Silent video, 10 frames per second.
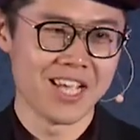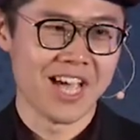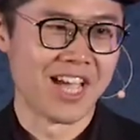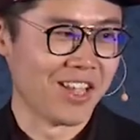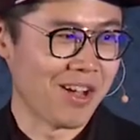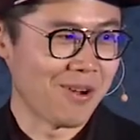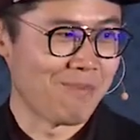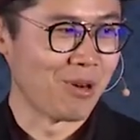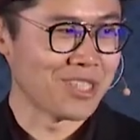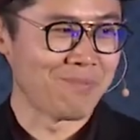And
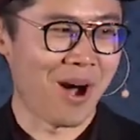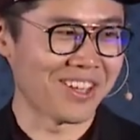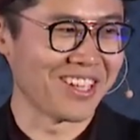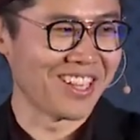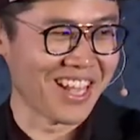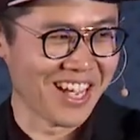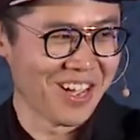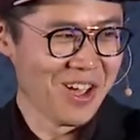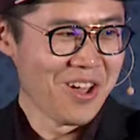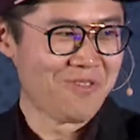most importantly,
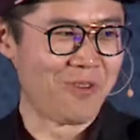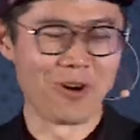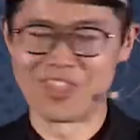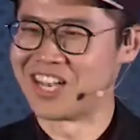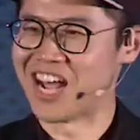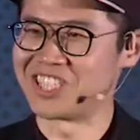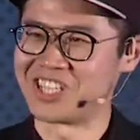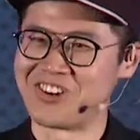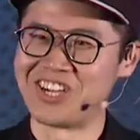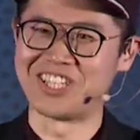for the
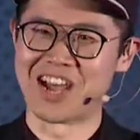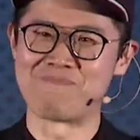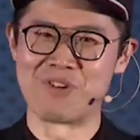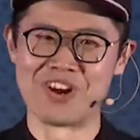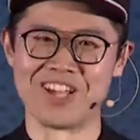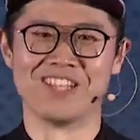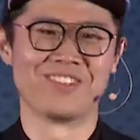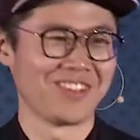legendary Jeff Burden